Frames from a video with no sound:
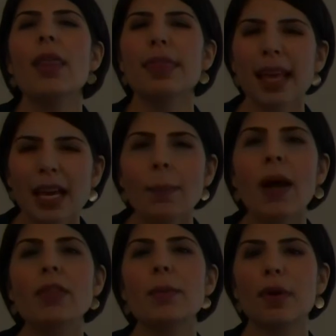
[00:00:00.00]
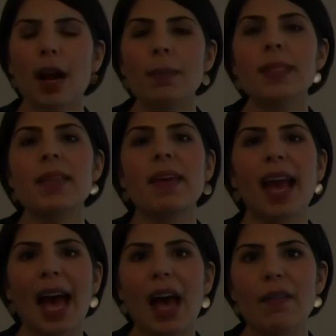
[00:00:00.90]
think about the problems that they
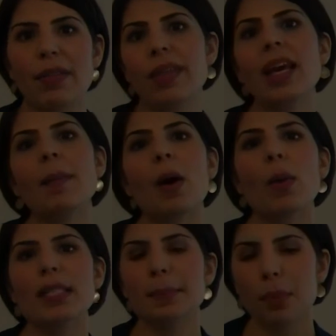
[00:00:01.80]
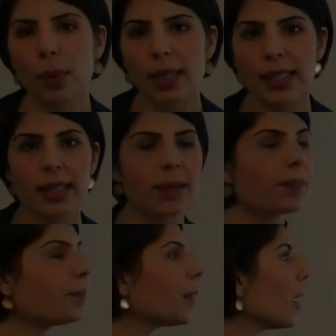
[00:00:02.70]
have and think about what's important to them,